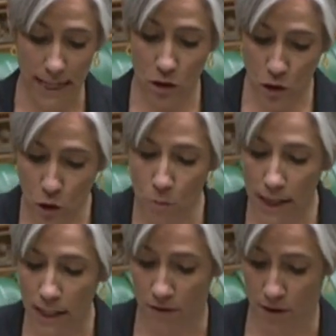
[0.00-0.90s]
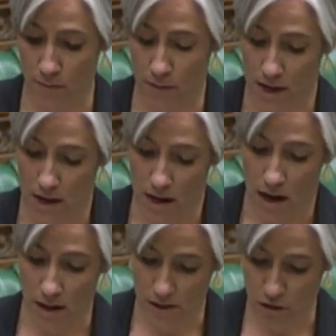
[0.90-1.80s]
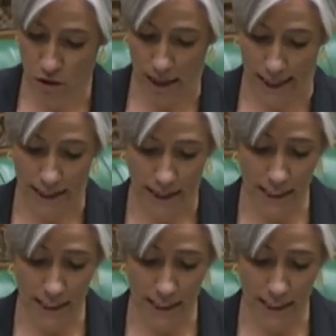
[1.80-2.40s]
And too many of them are struggling.